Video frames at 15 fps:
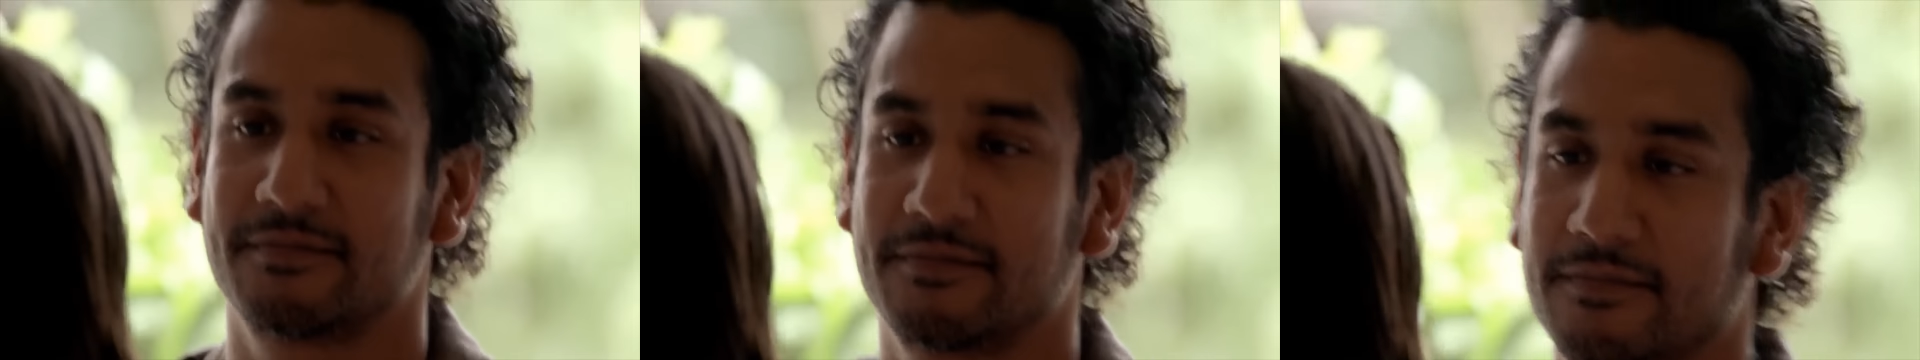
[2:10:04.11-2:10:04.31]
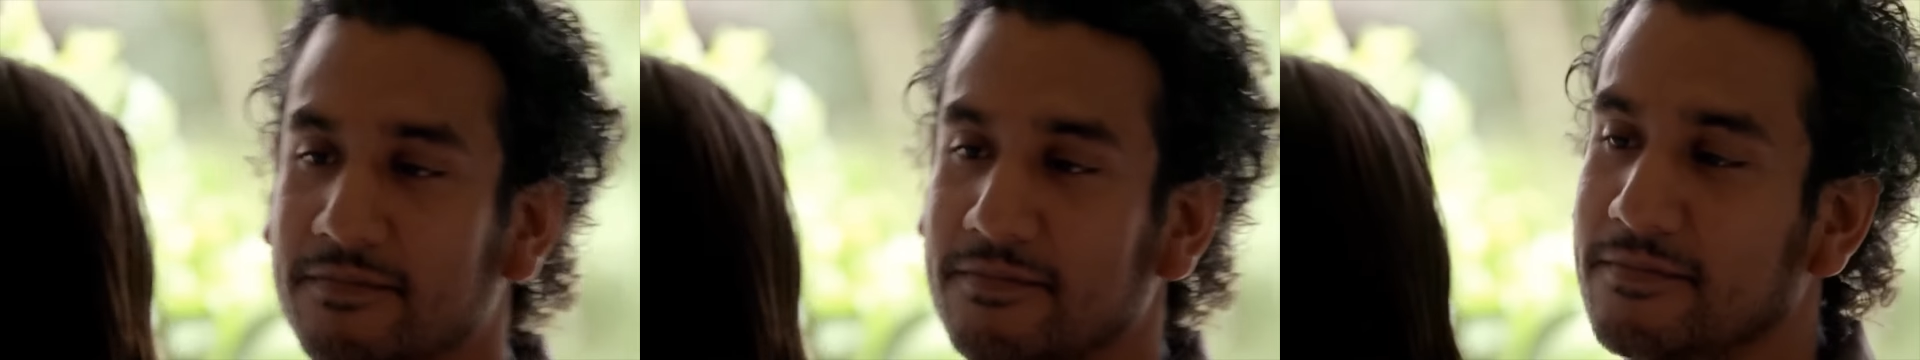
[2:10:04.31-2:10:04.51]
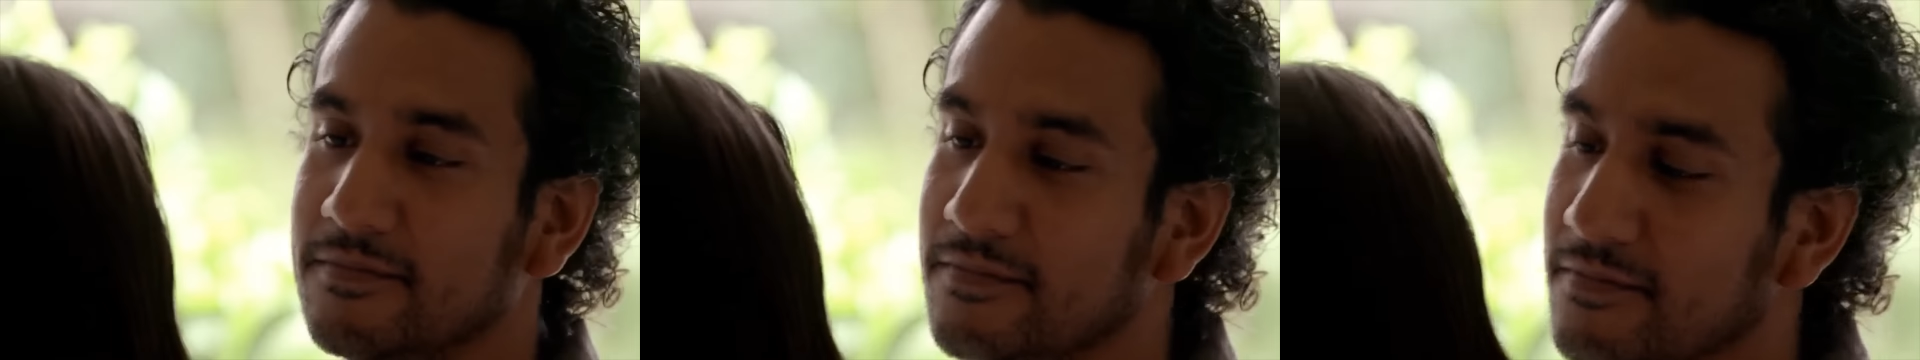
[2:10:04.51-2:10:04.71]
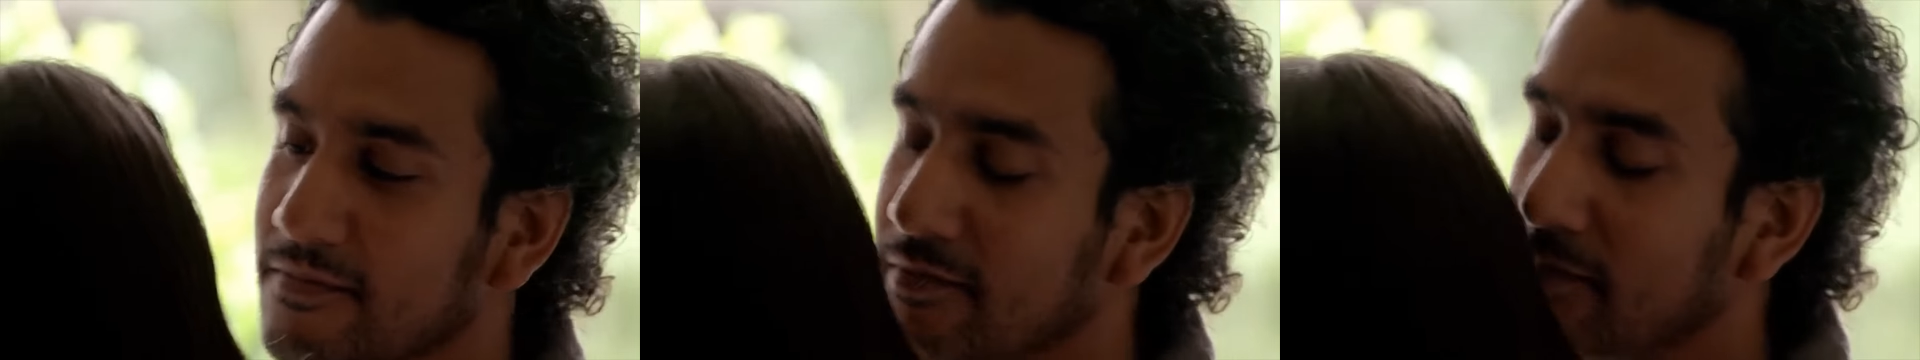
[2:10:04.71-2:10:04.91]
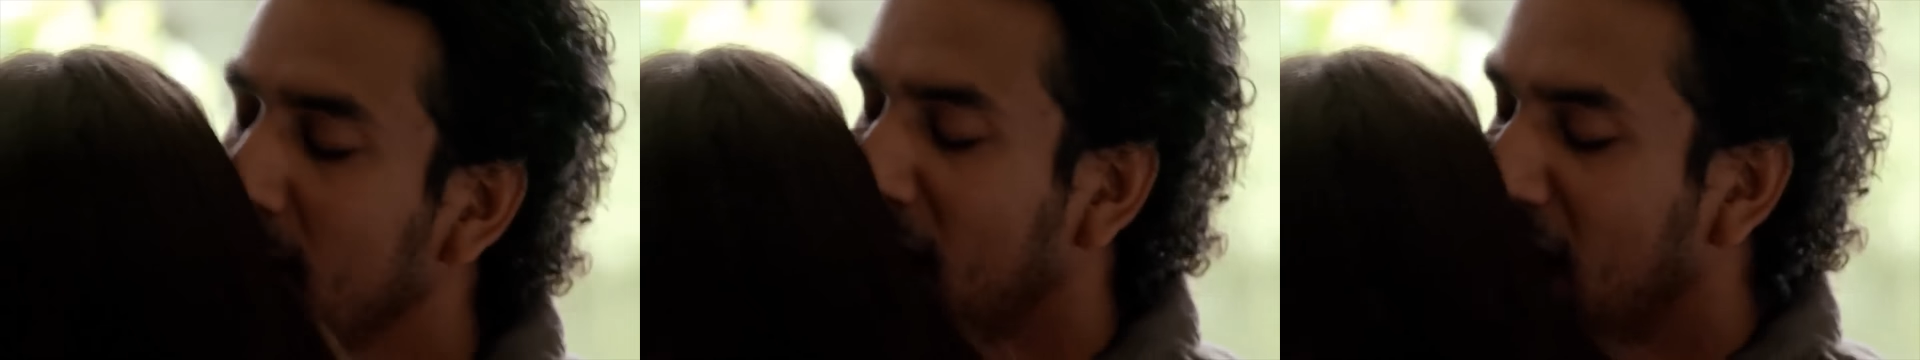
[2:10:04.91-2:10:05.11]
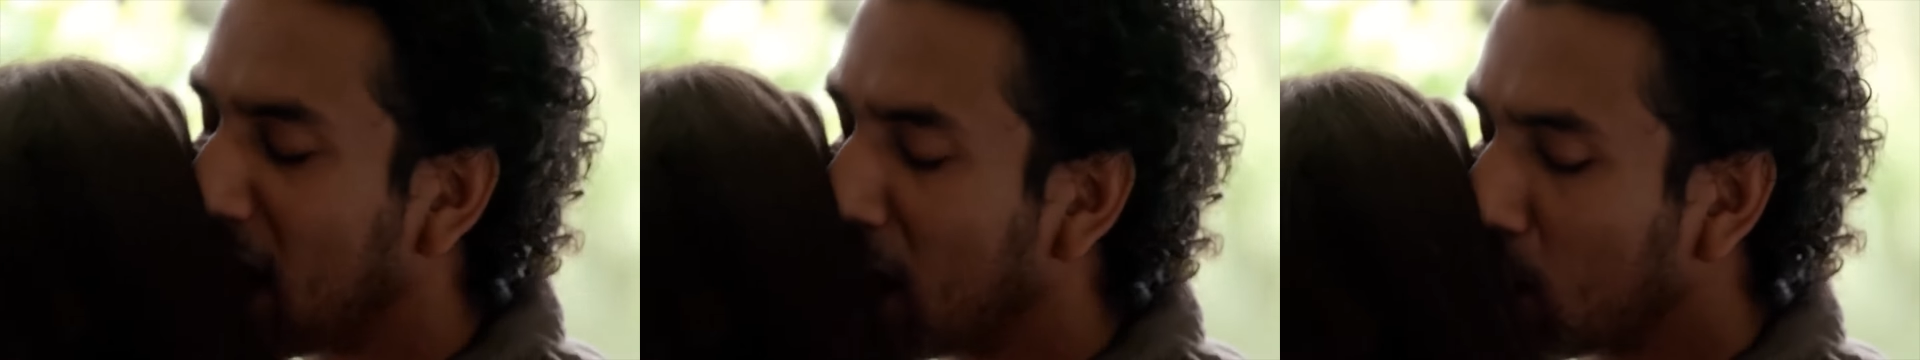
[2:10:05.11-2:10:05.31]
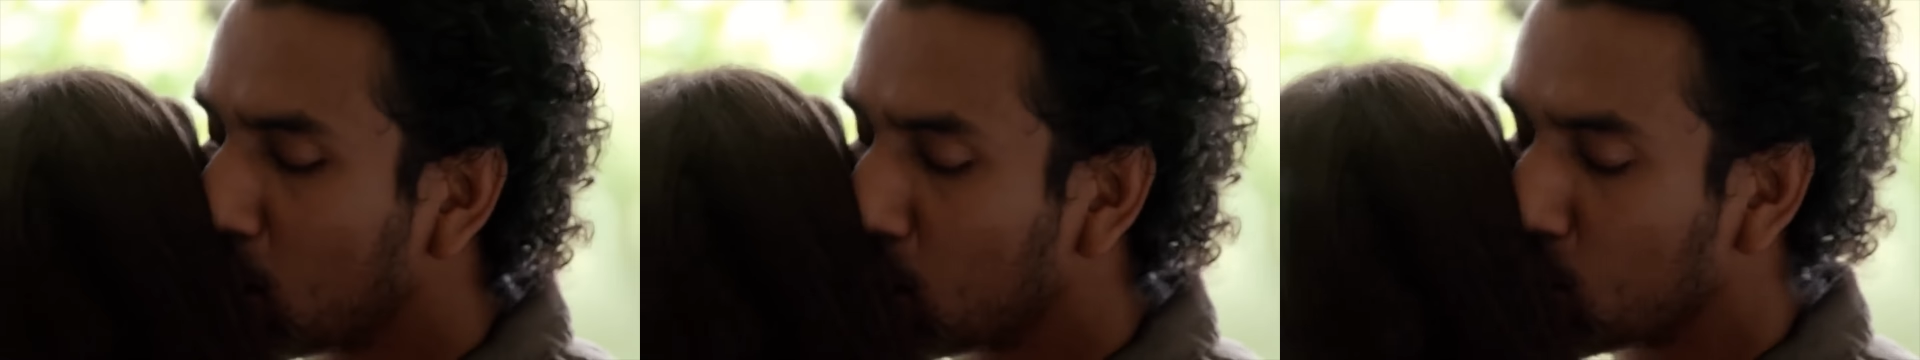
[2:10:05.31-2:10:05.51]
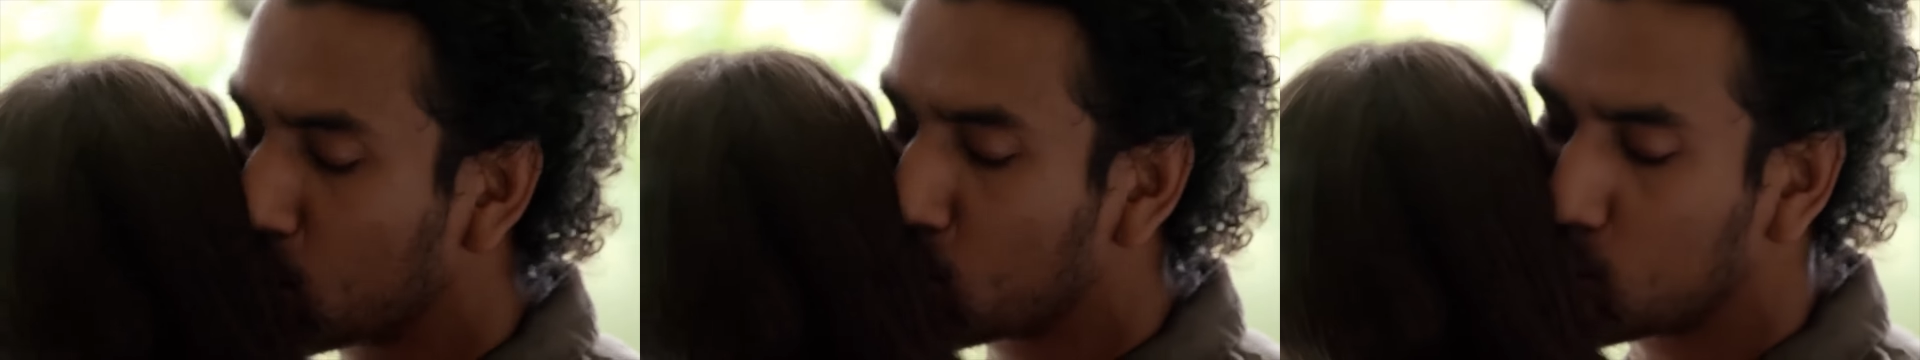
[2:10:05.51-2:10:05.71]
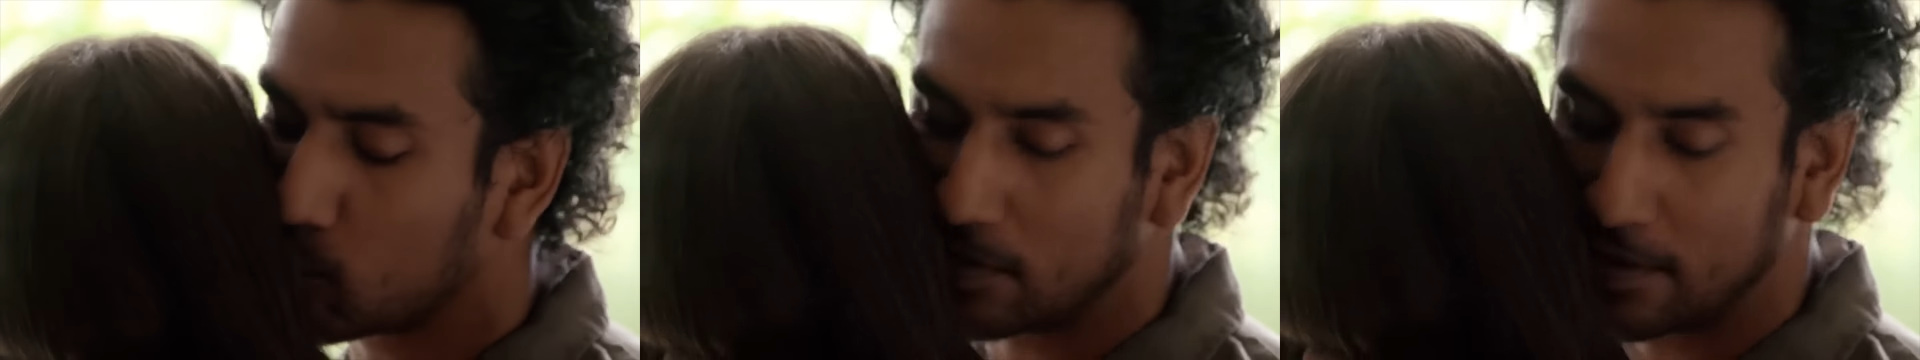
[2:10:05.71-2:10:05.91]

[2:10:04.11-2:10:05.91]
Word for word: light had turned to darkness.